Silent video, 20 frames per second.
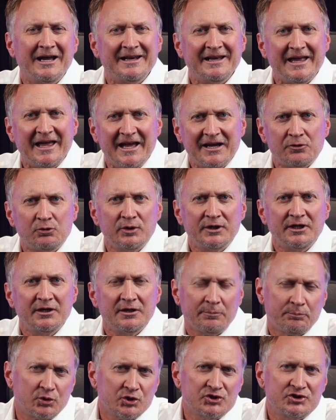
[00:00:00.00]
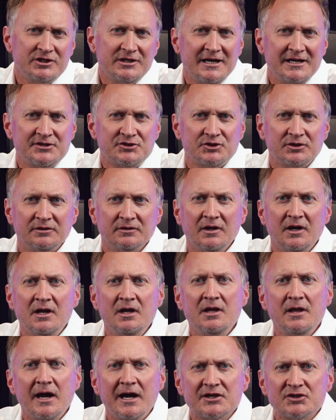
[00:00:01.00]
and equity appreciation,
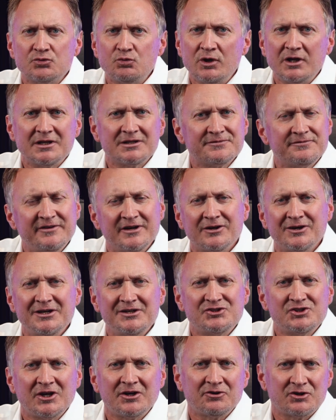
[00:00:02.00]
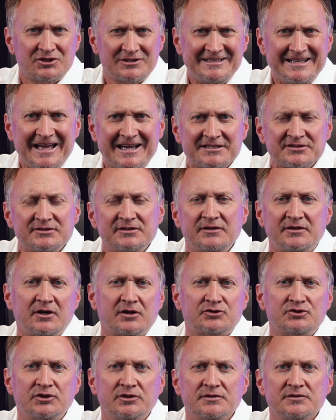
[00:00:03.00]
as well as very generous tax
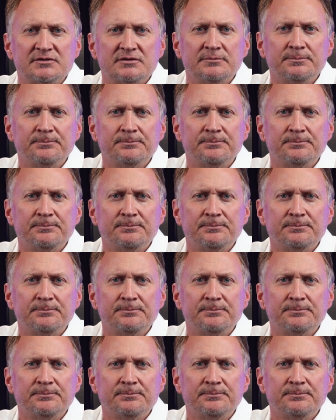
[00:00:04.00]
deductions.